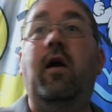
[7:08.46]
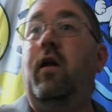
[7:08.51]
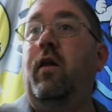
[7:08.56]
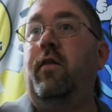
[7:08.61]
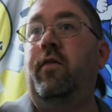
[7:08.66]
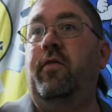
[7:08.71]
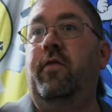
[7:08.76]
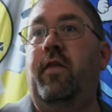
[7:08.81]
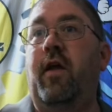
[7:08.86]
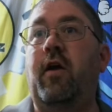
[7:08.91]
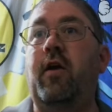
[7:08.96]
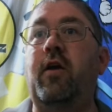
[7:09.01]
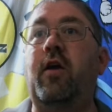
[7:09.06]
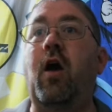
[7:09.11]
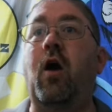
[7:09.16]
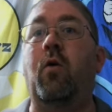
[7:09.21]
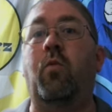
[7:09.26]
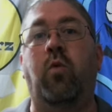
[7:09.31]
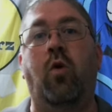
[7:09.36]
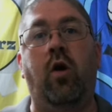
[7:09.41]
There you
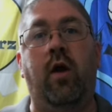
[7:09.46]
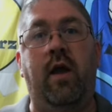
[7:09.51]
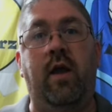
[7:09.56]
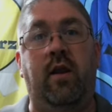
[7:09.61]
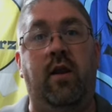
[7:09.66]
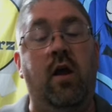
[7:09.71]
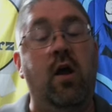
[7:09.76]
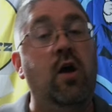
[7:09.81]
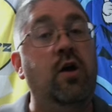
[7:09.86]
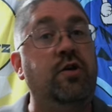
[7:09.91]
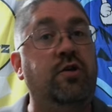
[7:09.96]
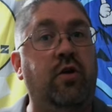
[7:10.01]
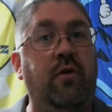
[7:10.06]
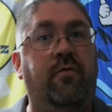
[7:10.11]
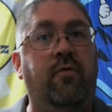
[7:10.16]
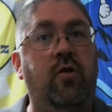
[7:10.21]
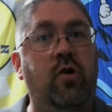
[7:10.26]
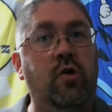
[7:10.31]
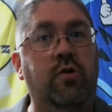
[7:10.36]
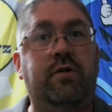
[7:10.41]
go, we're in. So if you're
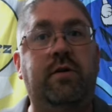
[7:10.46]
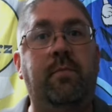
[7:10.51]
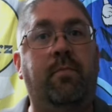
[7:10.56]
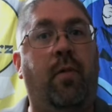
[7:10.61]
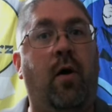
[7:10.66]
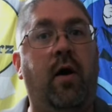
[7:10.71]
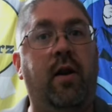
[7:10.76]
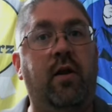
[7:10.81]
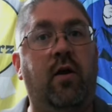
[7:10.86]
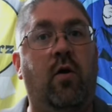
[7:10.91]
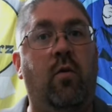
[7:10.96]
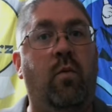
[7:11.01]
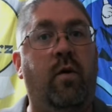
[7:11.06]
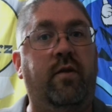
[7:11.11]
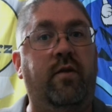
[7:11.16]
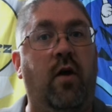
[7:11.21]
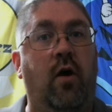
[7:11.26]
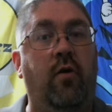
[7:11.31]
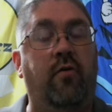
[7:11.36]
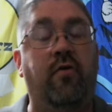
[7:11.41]
using PuTTY on
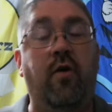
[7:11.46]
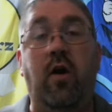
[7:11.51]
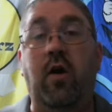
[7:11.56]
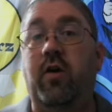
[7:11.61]
Windows,